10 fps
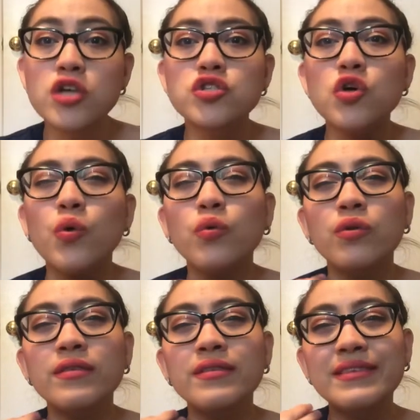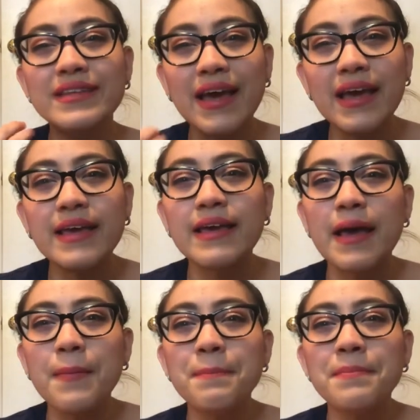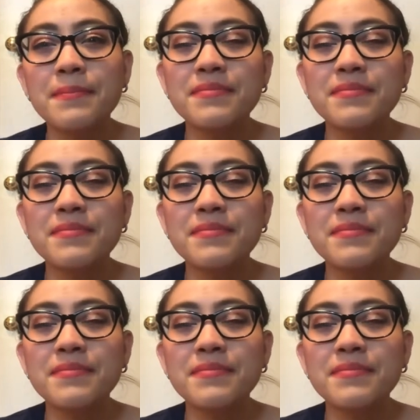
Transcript: so they can